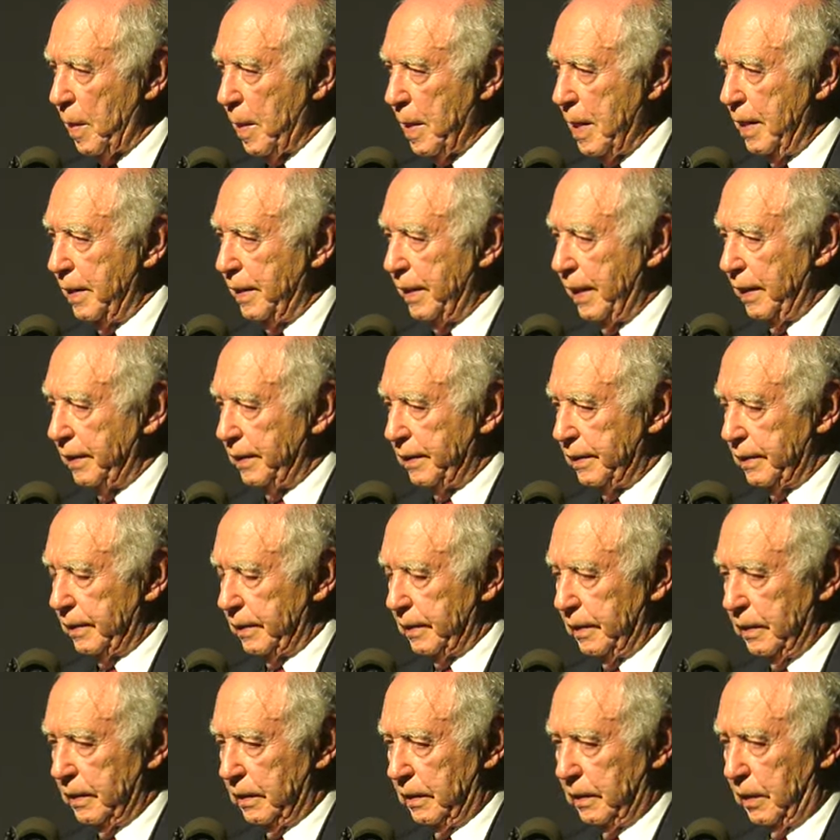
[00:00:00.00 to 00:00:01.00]
that
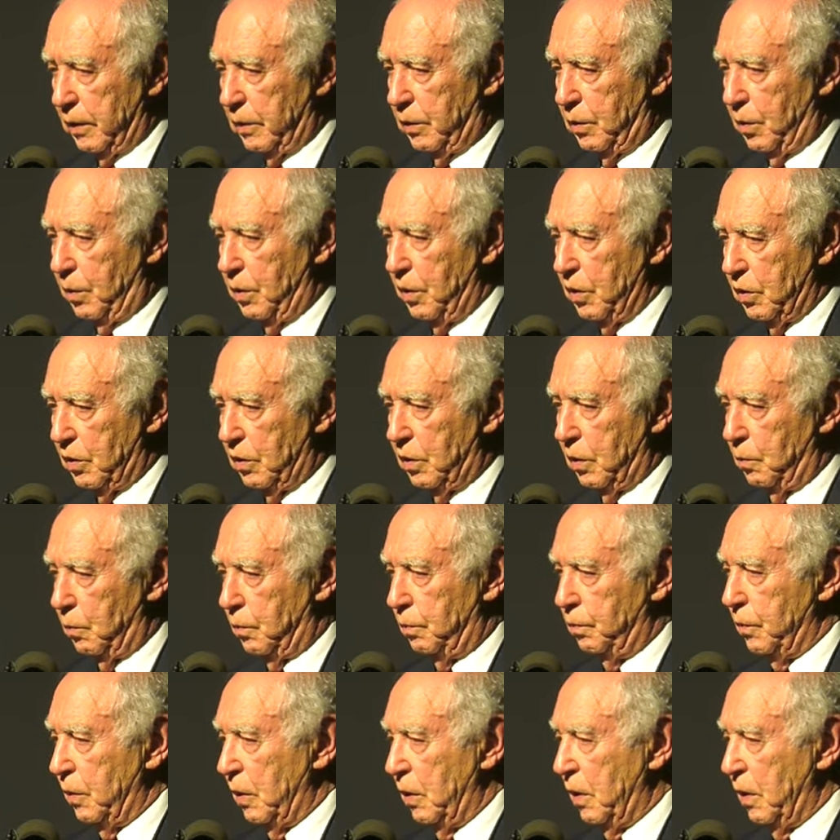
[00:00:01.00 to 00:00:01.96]
as soon as the